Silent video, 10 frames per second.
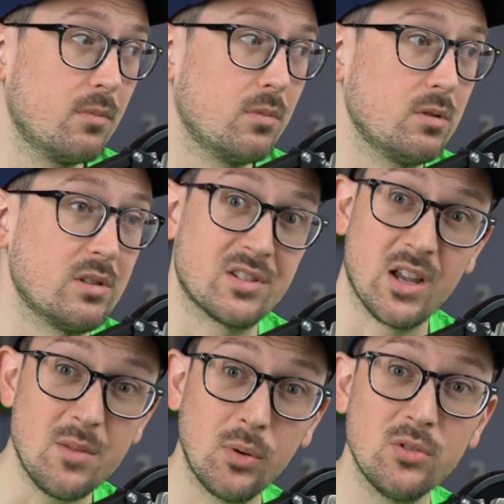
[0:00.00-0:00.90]

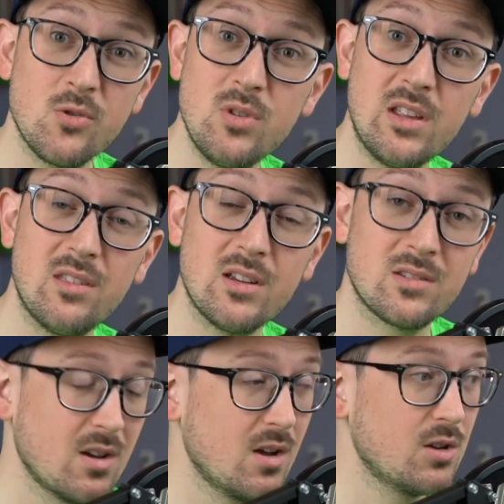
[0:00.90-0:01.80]
disciples who need this,
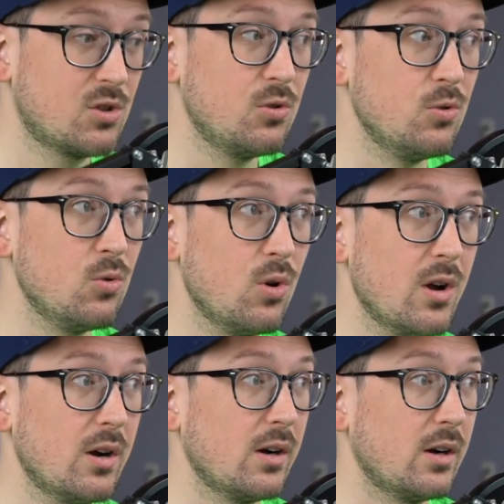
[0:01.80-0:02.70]
to
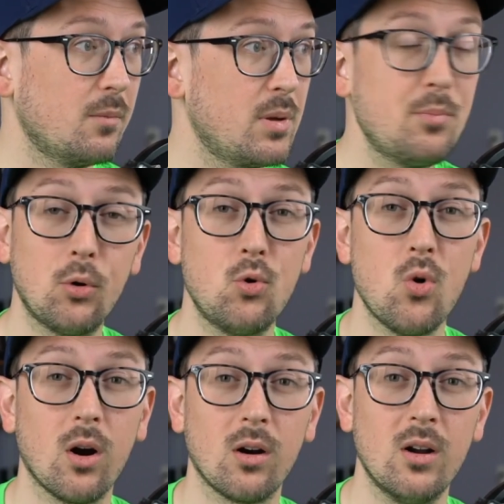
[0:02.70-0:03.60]
people who
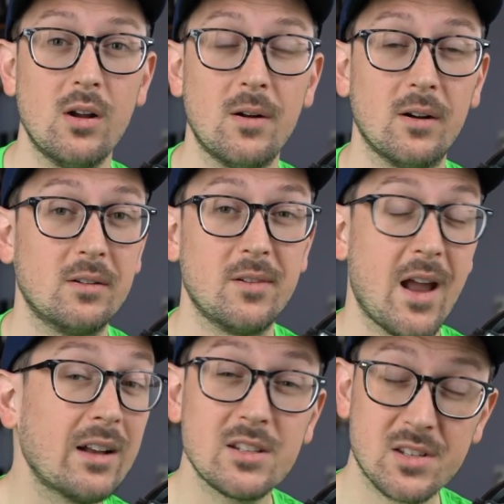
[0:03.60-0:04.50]
are
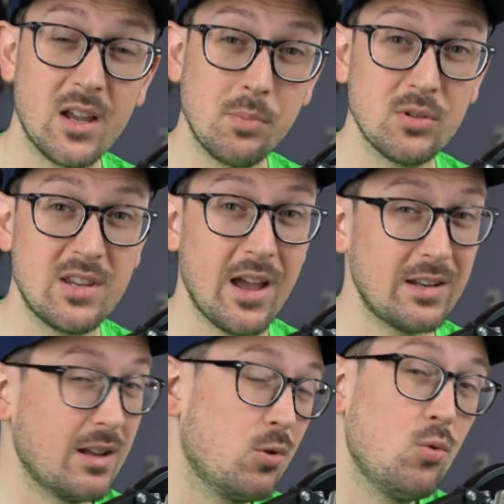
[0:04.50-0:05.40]
not disciples yet
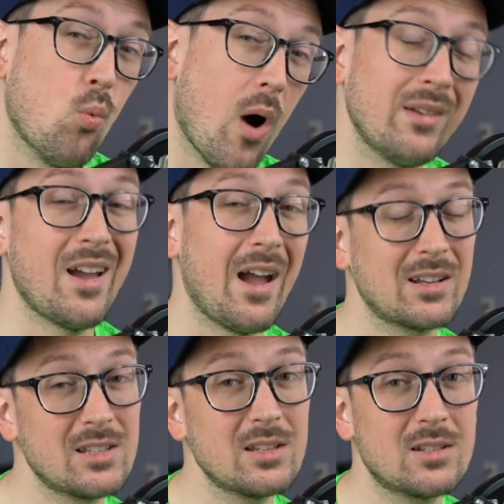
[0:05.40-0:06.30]
and who want
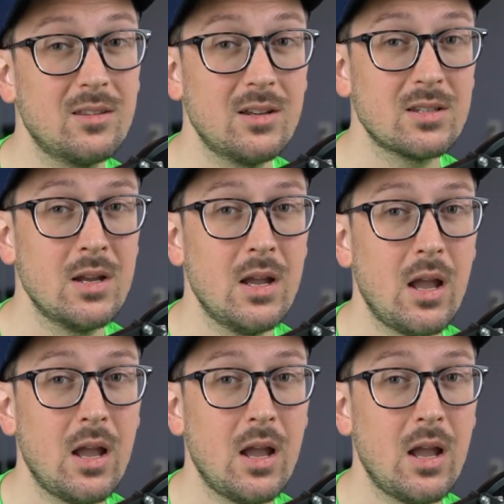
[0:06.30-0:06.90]
access to this.